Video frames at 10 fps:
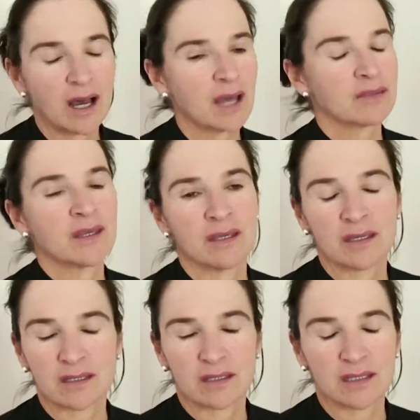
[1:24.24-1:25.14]
I
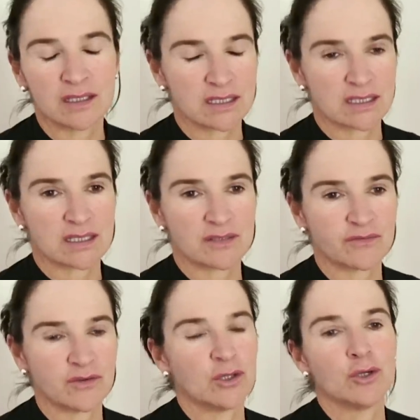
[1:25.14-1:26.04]
think
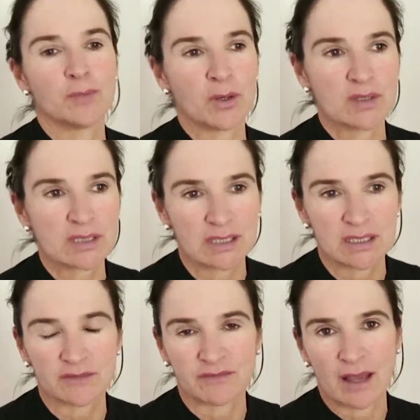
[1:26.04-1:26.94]
it's for you personally
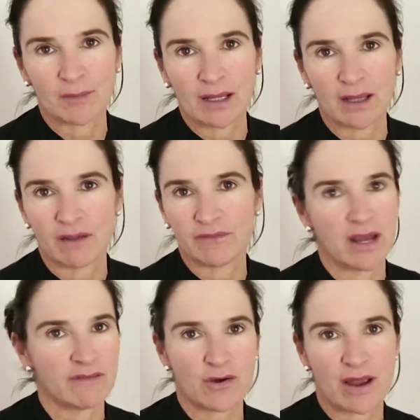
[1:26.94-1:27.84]
as a family. I've
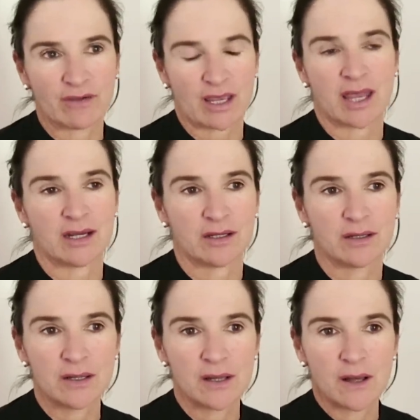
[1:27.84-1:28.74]
never
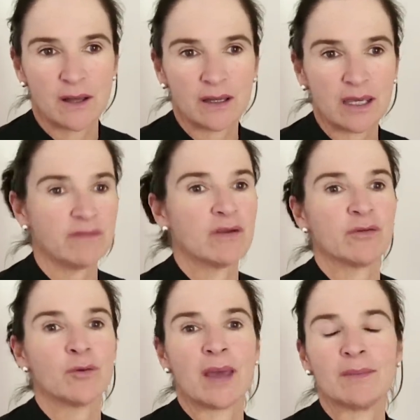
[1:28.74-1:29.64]
advocated, even
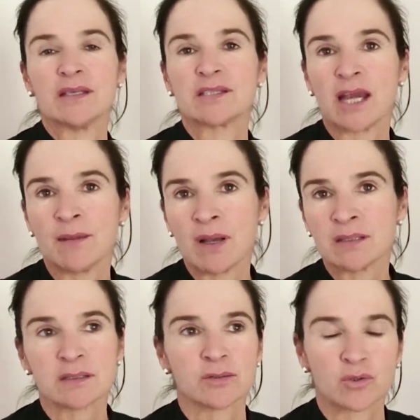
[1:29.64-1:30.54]
if your baby is 10
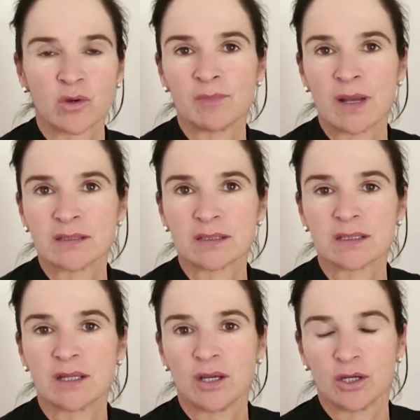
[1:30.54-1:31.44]
months or 12
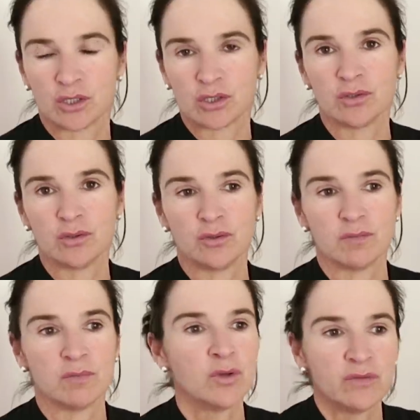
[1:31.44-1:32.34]
months,
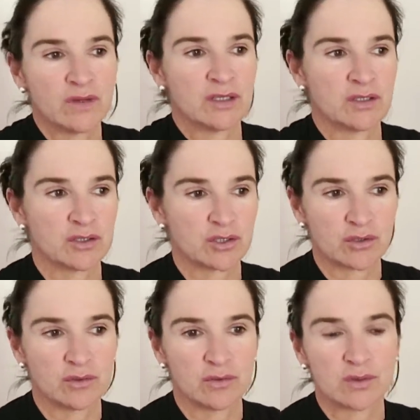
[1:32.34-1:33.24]
to move
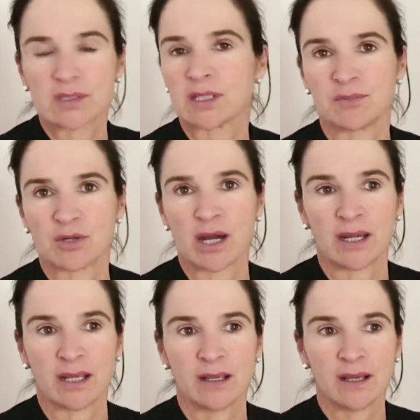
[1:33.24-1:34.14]
into sleep
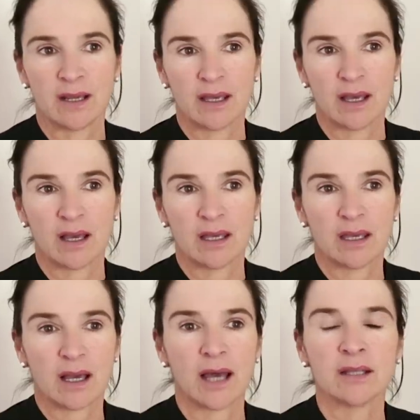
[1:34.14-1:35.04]
training
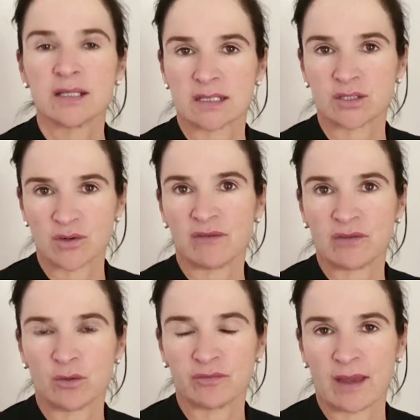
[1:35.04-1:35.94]
unless it's right
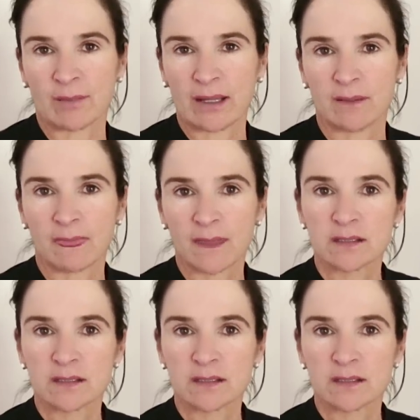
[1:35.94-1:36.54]
for your family.